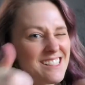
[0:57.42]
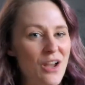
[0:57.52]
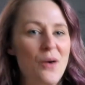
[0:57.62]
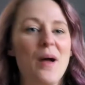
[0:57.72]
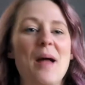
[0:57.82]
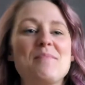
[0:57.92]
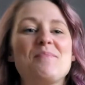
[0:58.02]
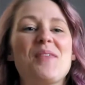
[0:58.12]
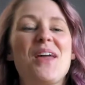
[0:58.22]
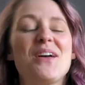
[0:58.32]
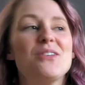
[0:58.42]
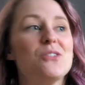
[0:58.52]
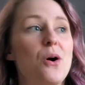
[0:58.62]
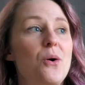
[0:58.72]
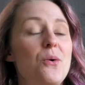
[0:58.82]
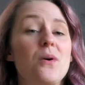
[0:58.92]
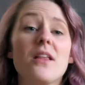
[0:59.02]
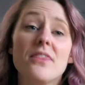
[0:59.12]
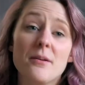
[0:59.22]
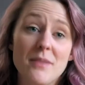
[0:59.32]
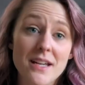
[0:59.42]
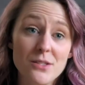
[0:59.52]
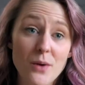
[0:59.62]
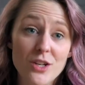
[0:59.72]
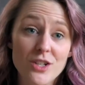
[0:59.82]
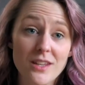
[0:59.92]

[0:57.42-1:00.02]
Okay. So the biggest question